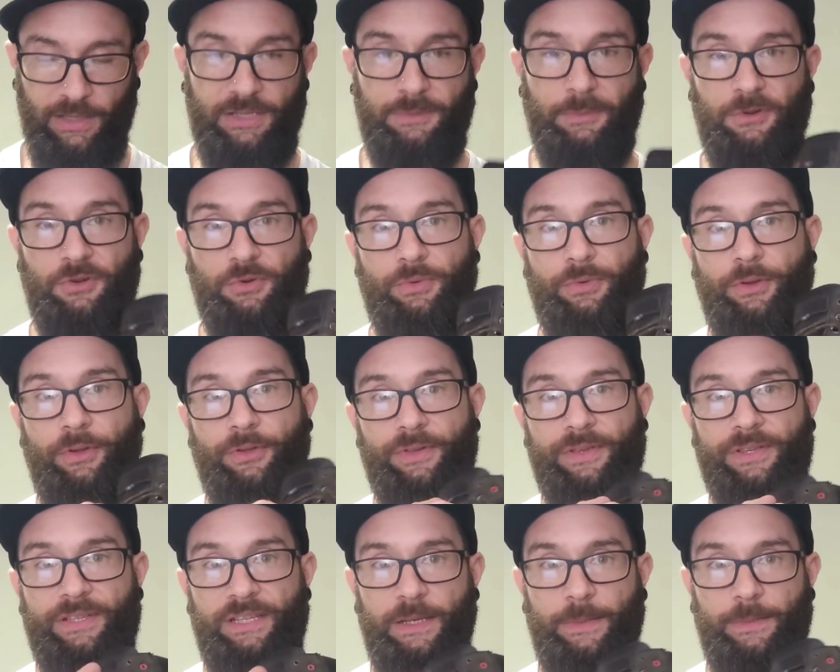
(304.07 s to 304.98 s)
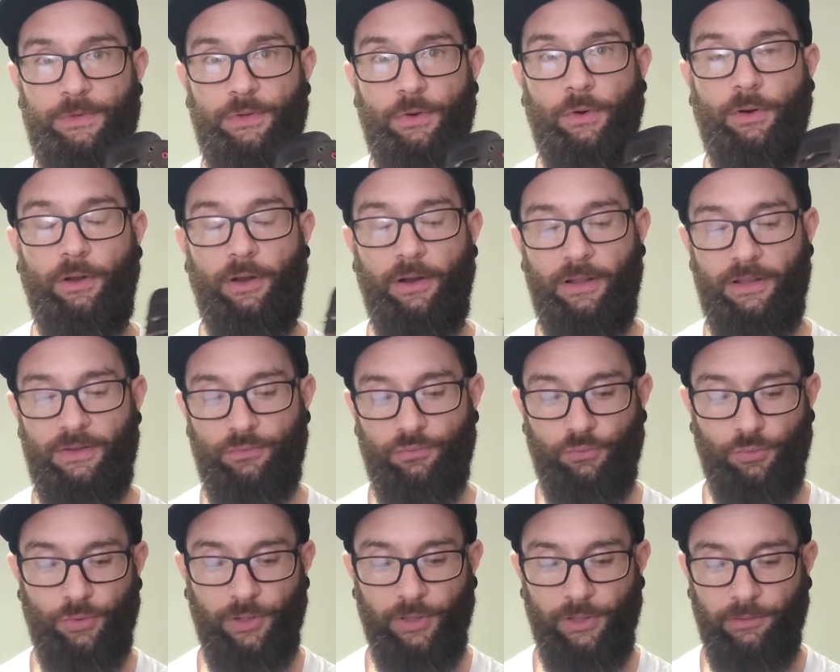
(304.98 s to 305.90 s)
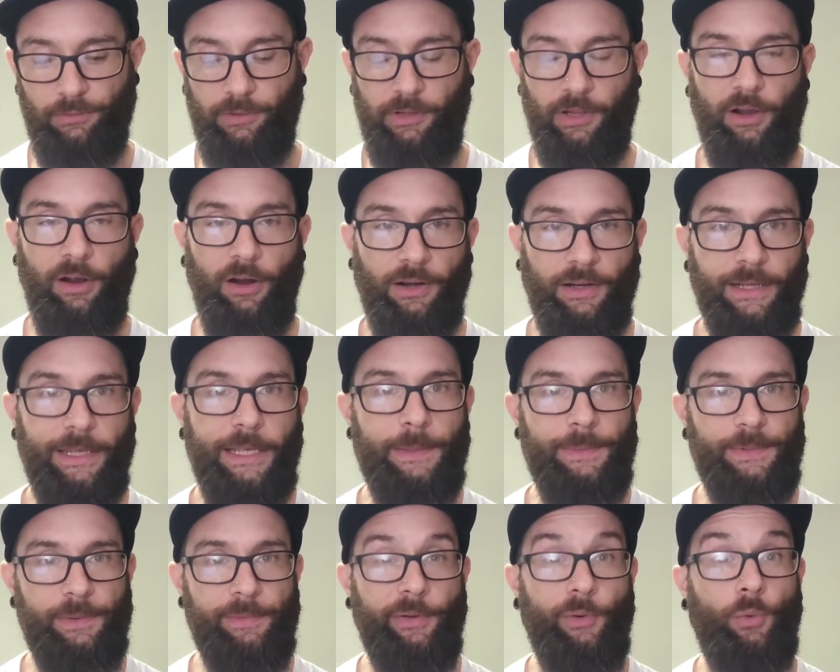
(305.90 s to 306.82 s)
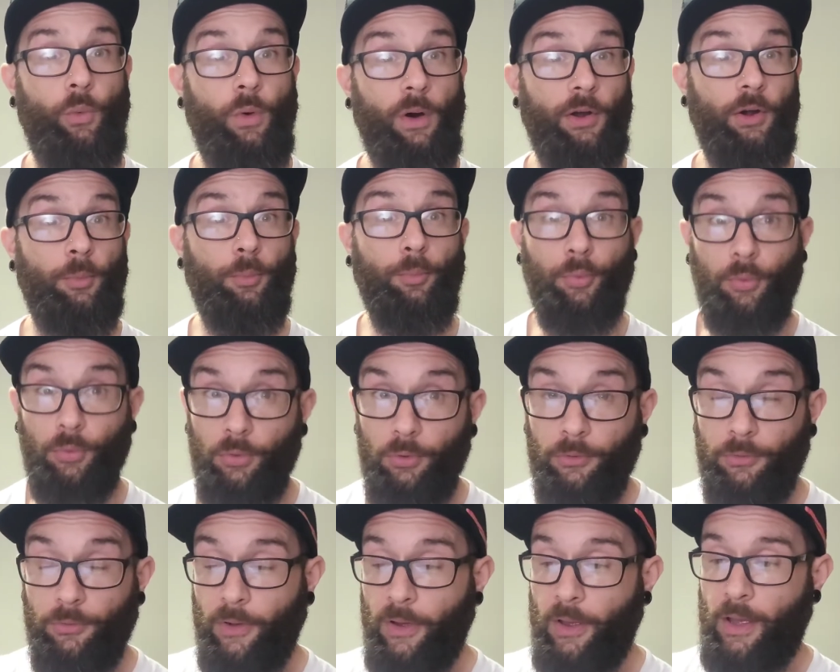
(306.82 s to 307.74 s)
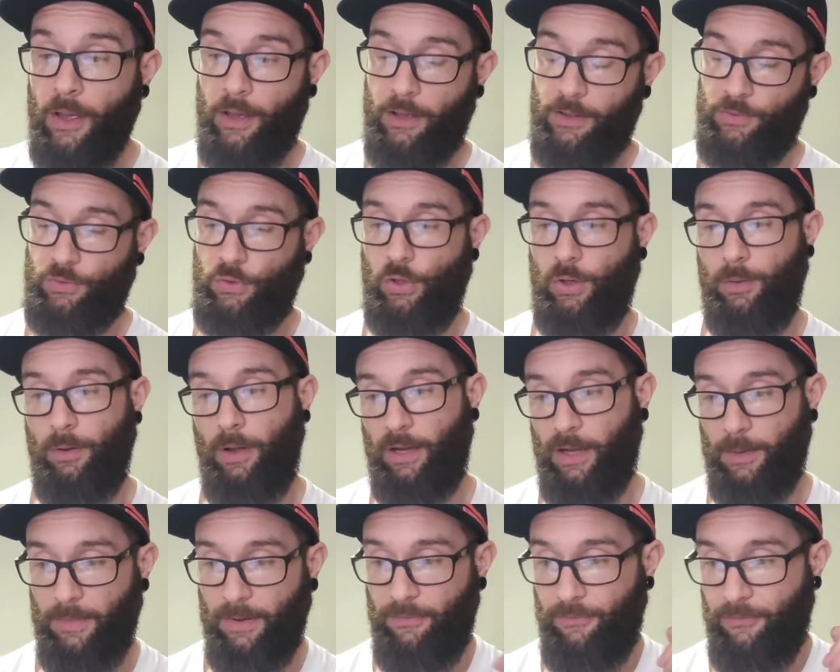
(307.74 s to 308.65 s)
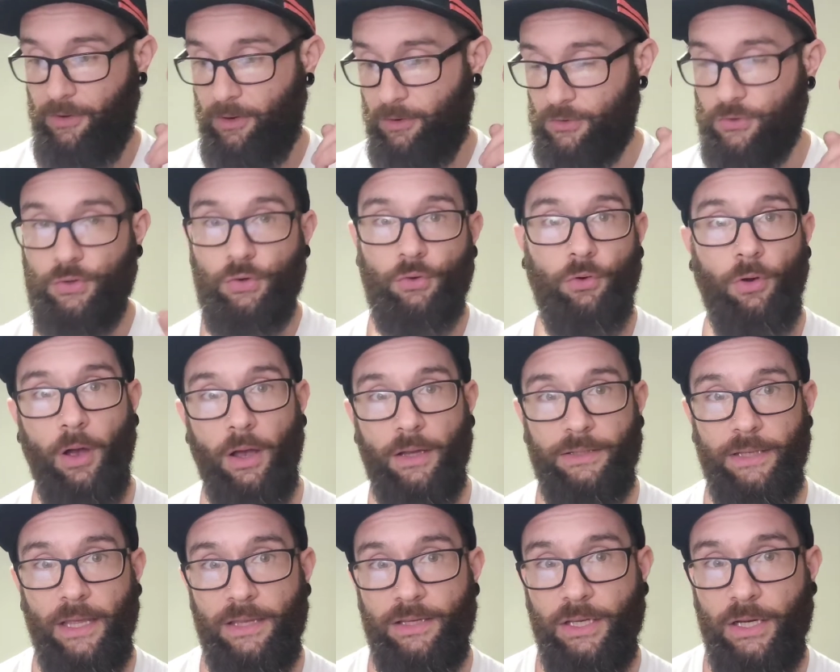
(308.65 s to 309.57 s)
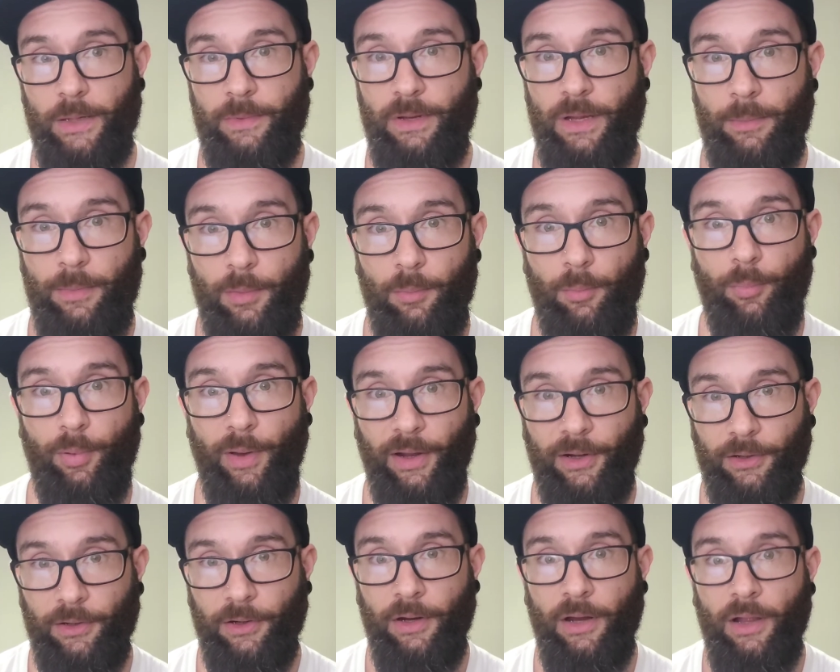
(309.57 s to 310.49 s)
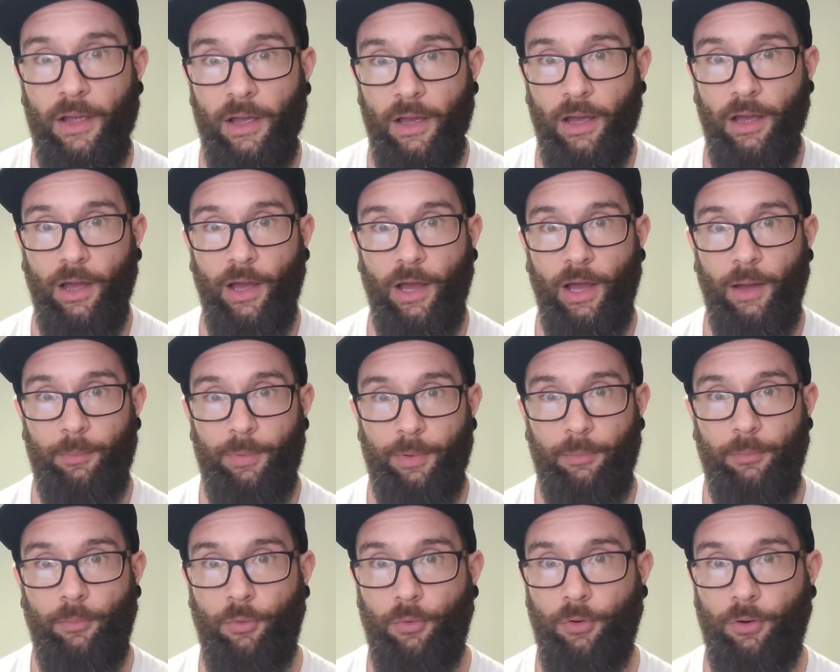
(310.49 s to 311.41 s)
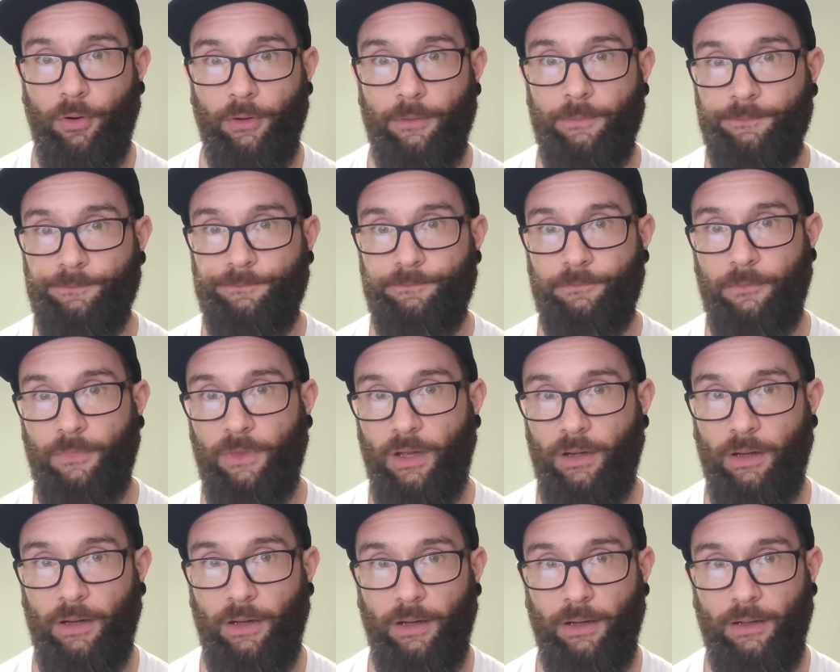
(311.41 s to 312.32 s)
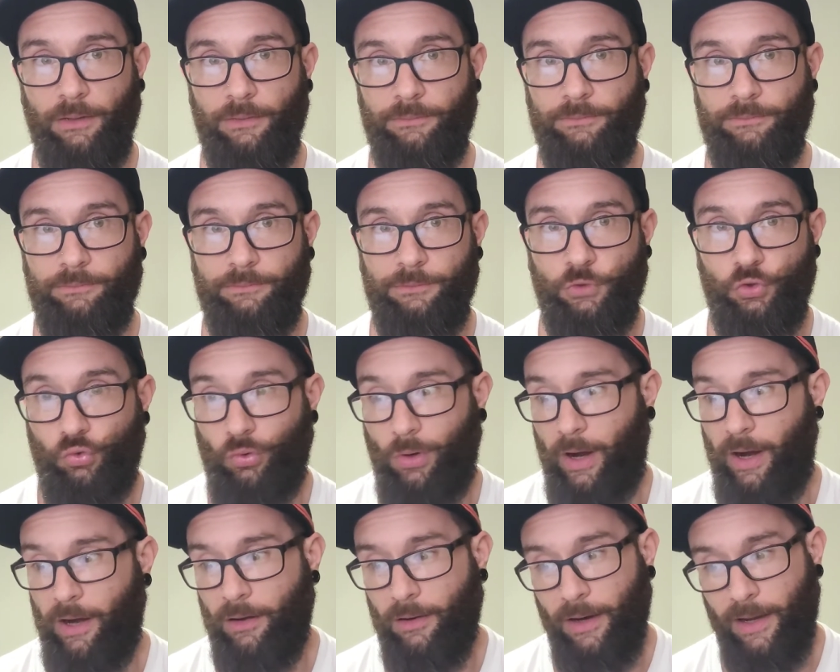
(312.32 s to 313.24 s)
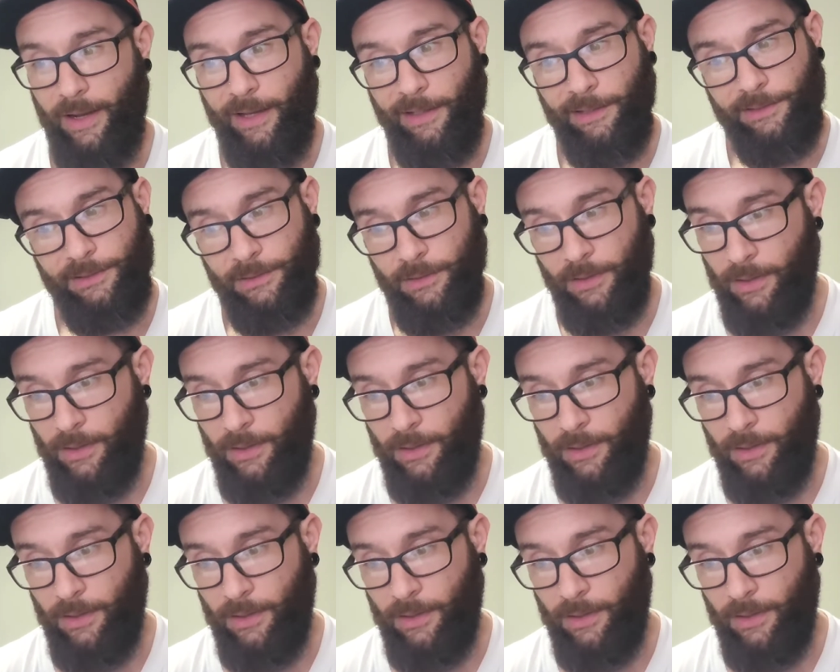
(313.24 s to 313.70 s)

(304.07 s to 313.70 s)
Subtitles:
especially with all the seams going on, it's really hard to keep something waterproof. So I got my fingers crossed that it's going to be a bit better, a bit more drier, I guess.